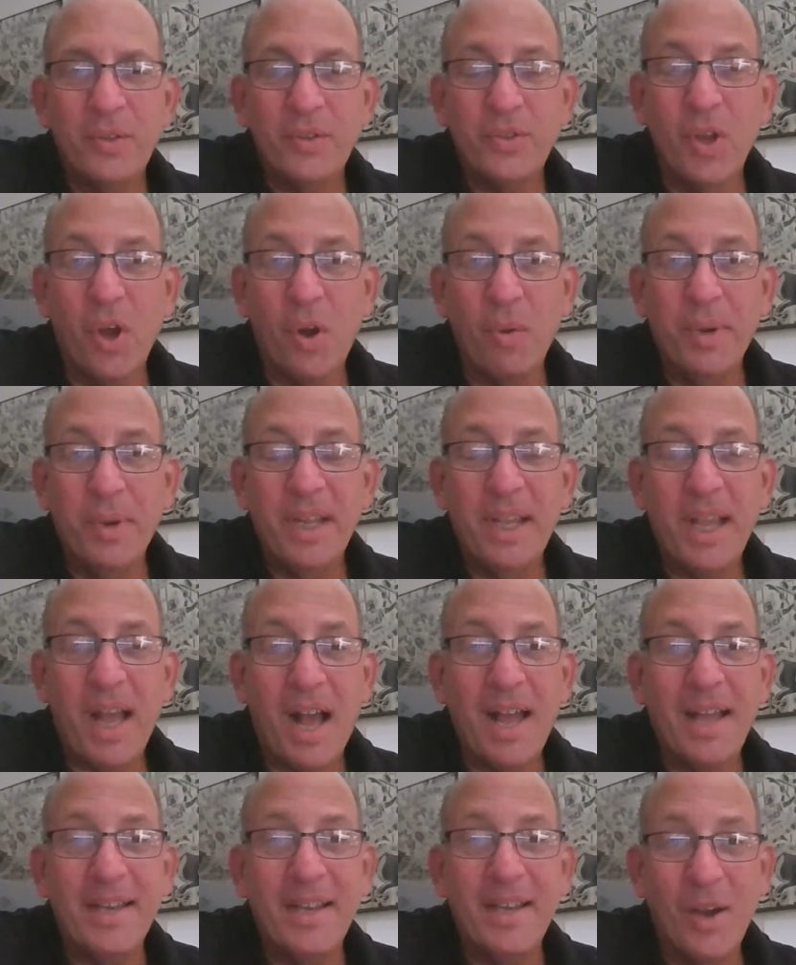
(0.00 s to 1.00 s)
there's nobody
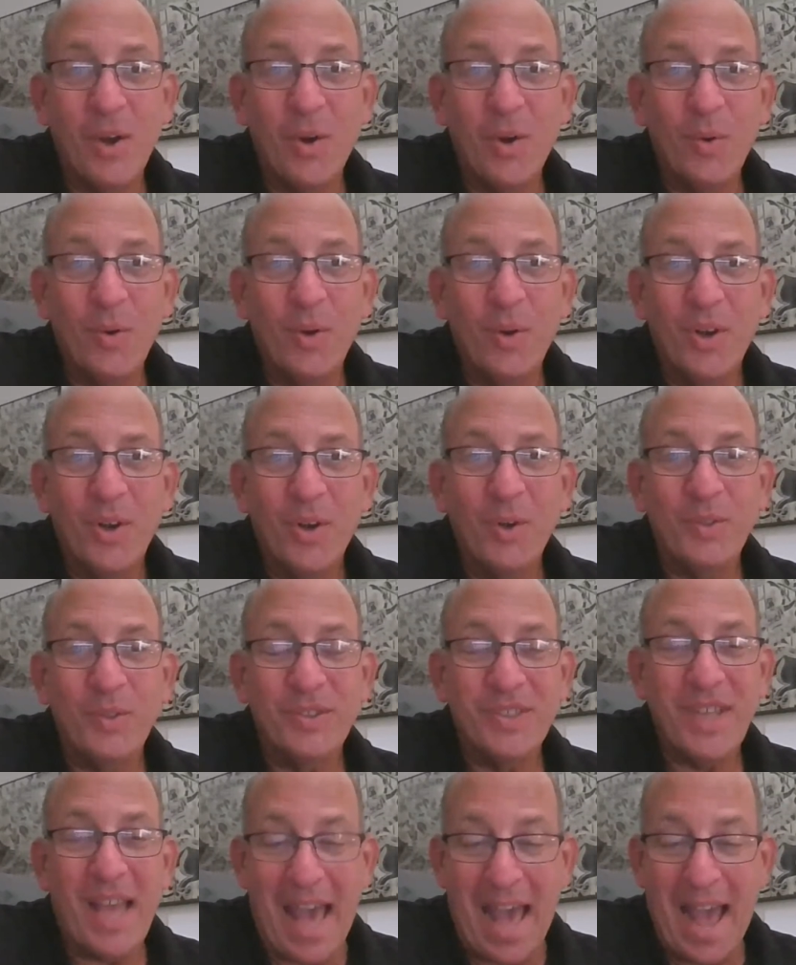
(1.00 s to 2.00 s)
I know
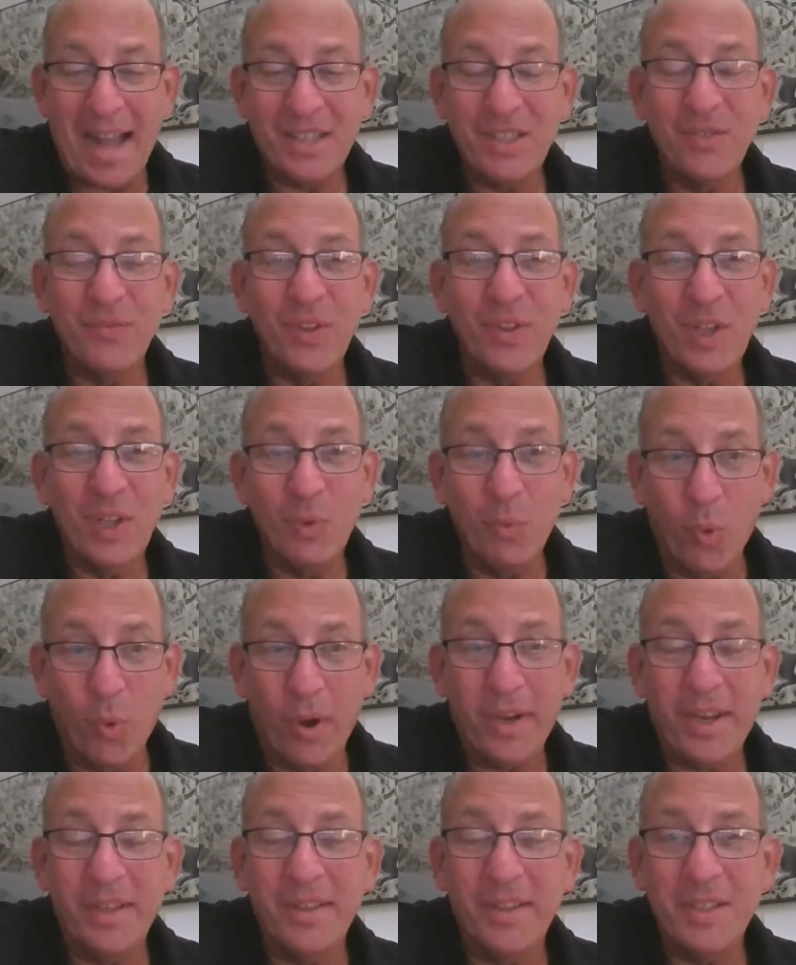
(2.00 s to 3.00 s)
who's actively
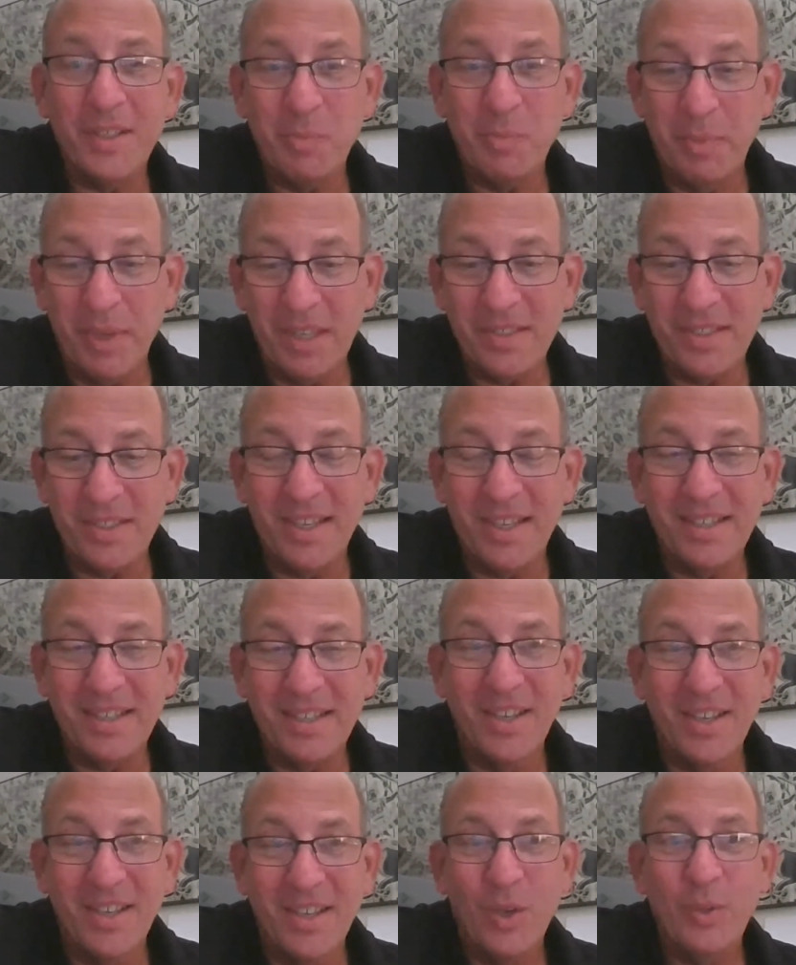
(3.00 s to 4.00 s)
working this
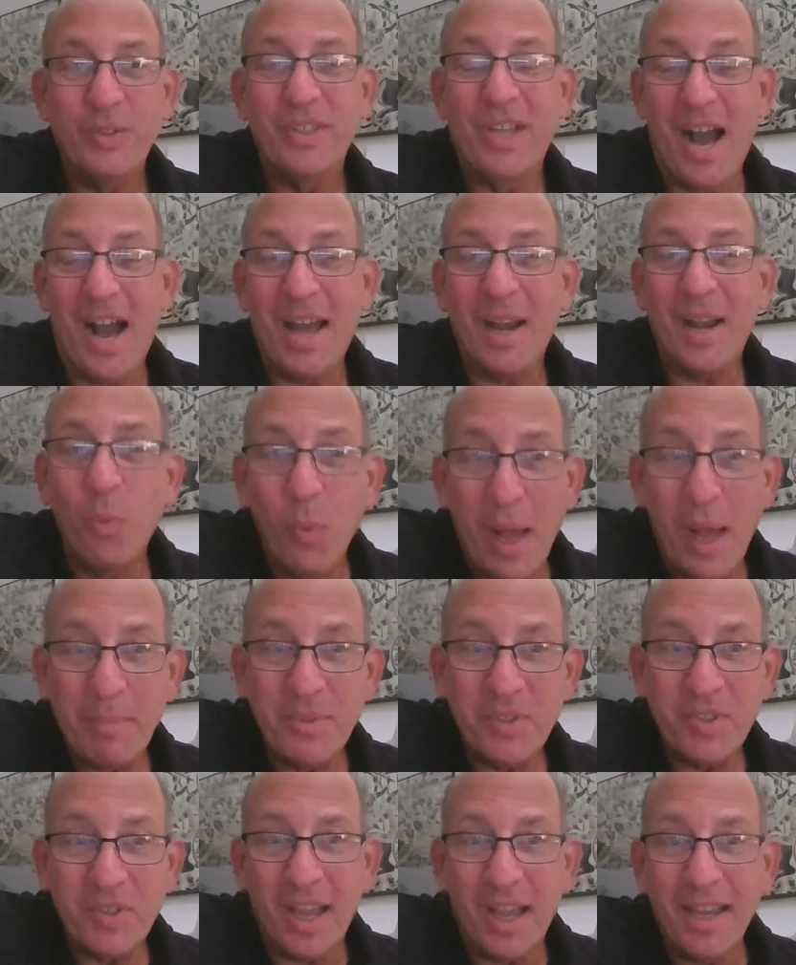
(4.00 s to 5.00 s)
business, who's got a
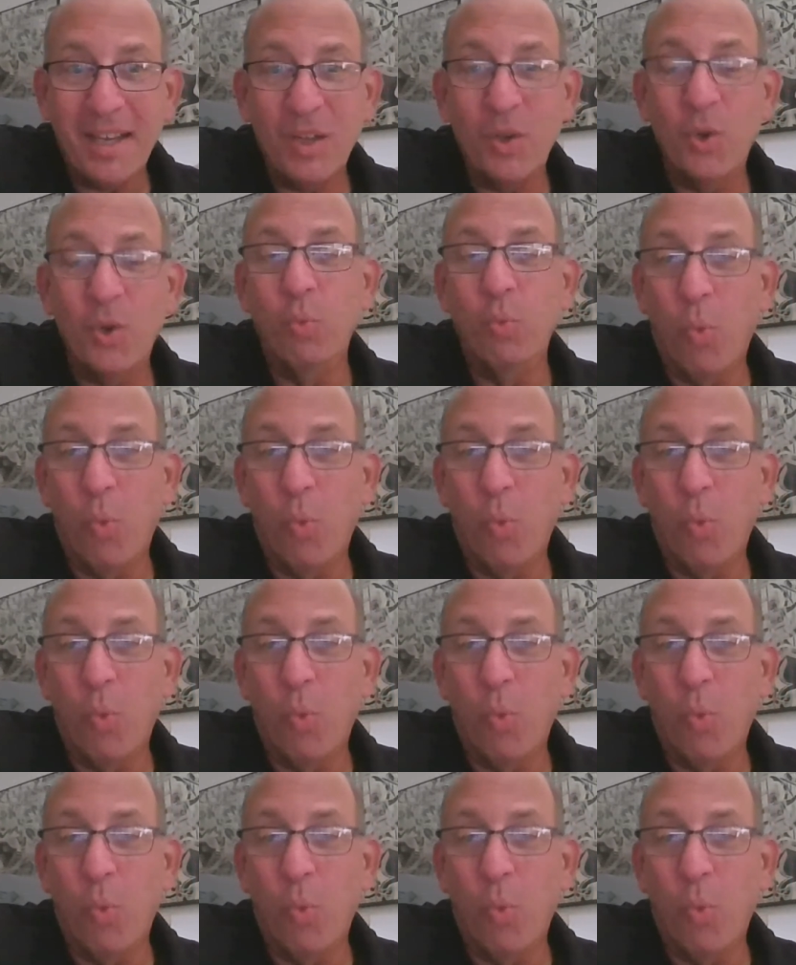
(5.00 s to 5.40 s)
website, who